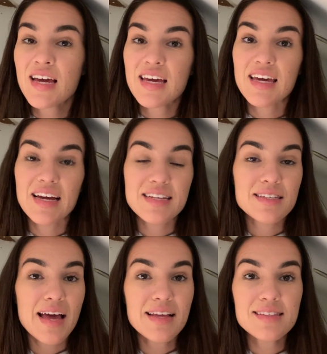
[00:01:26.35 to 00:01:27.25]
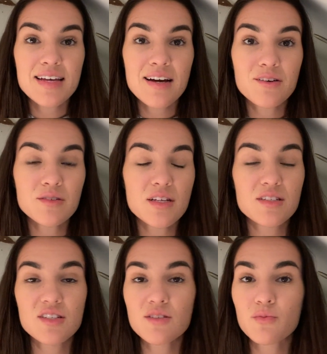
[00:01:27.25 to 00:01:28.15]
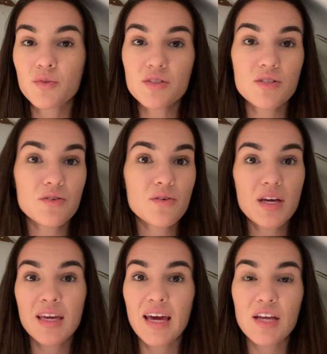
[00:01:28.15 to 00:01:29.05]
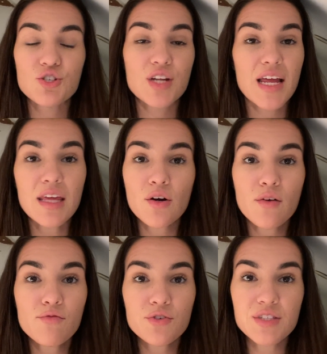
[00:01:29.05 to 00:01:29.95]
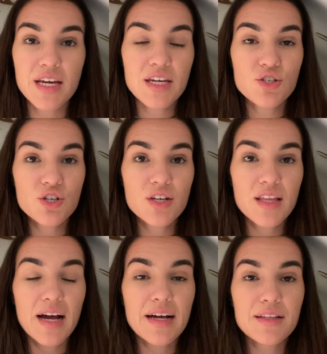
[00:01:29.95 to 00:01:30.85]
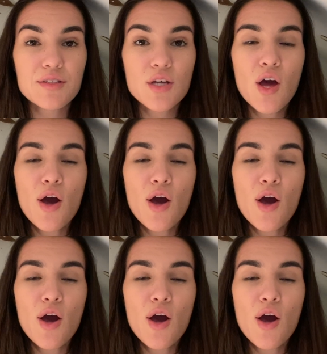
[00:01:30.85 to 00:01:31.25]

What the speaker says: He had his head down, didn't want to engage in any confrontation, and